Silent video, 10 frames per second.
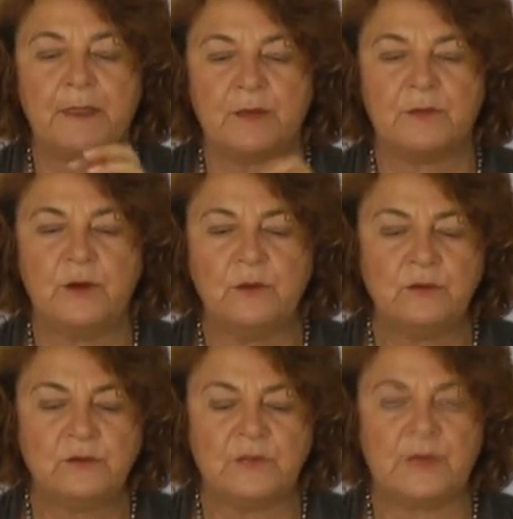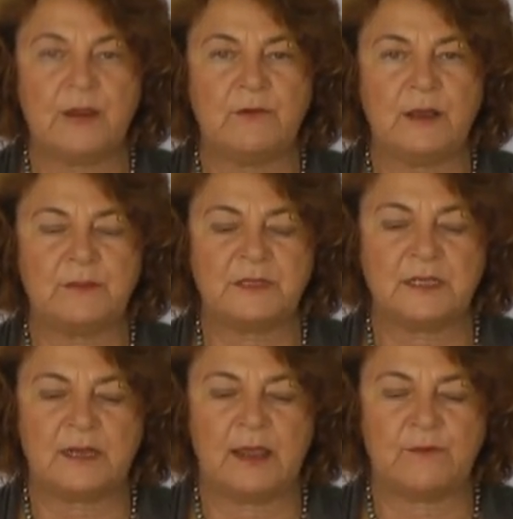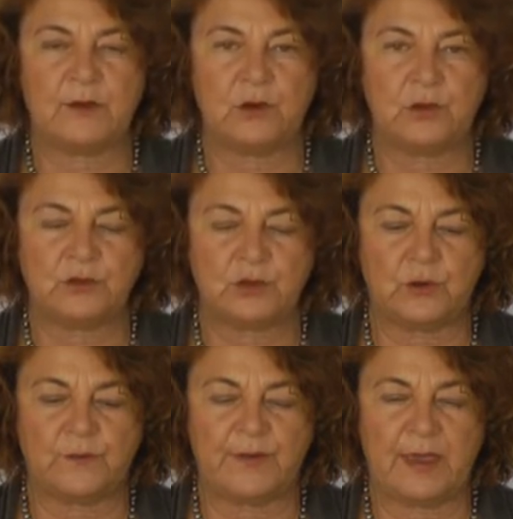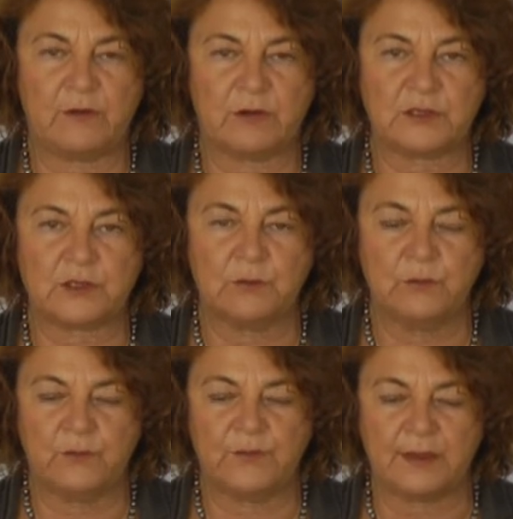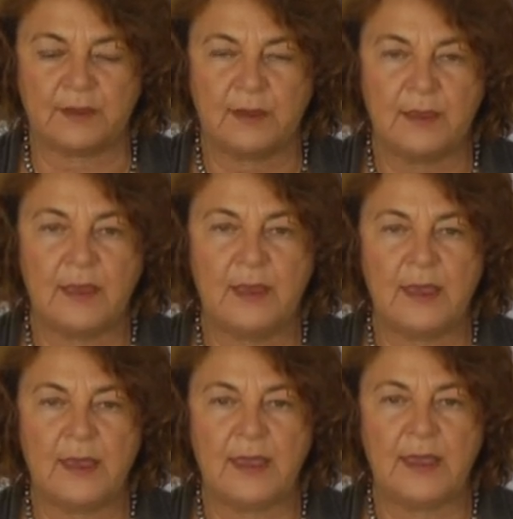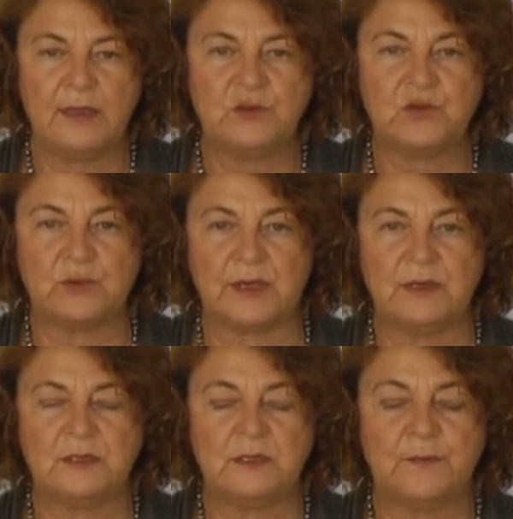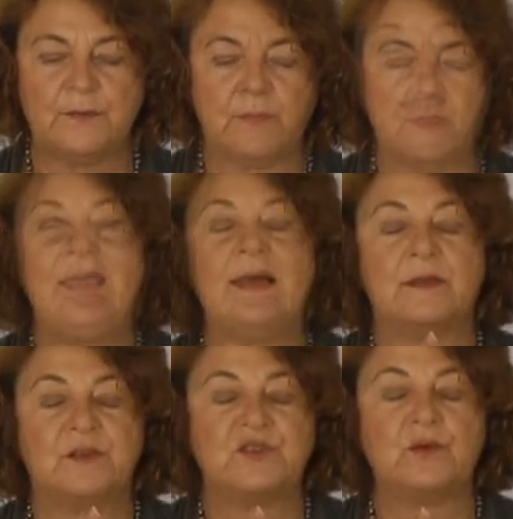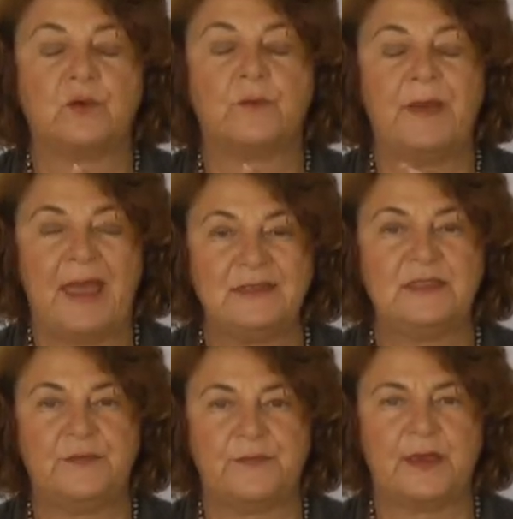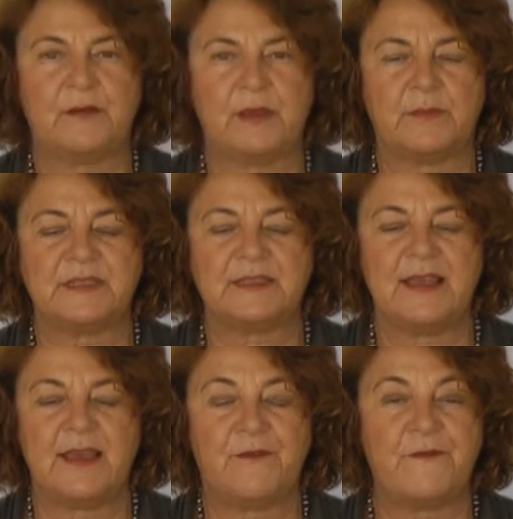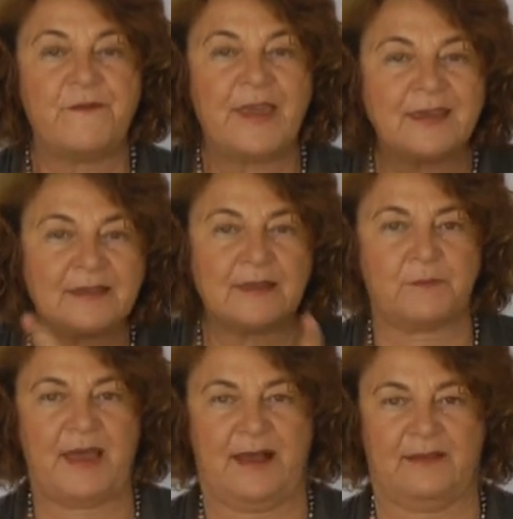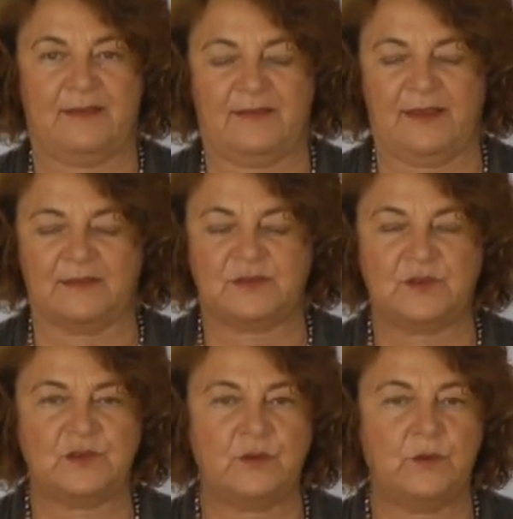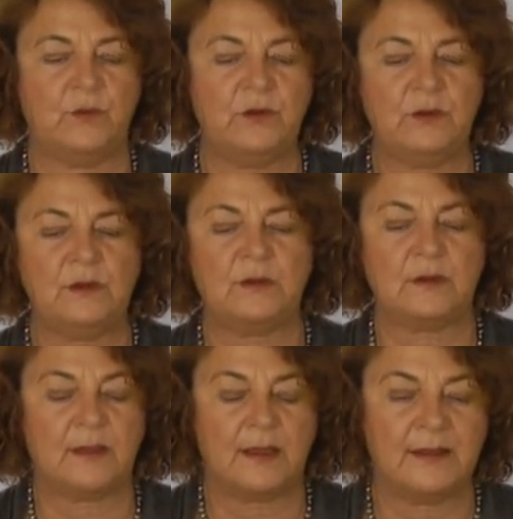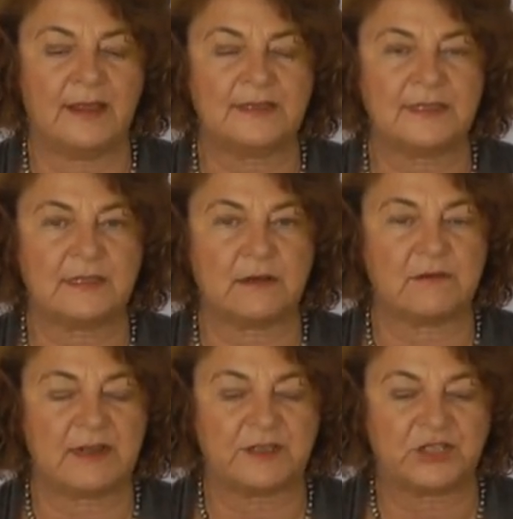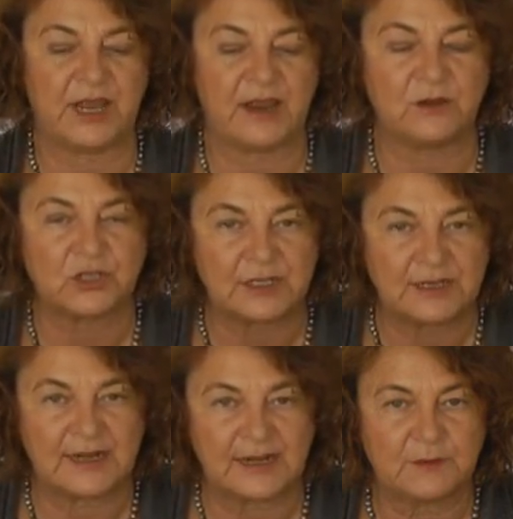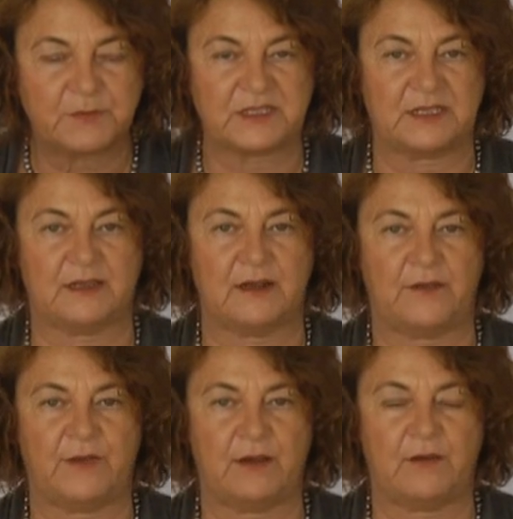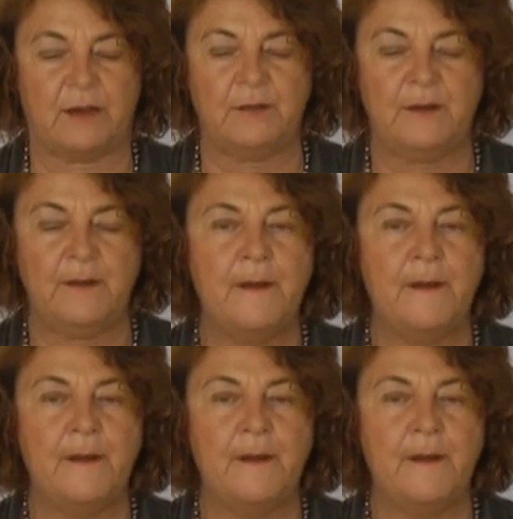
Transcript: Those variables that have a lot of errors moving into it, they are the so-called passive variables. They're affected by other things. So you will not necessarily change that particular variable,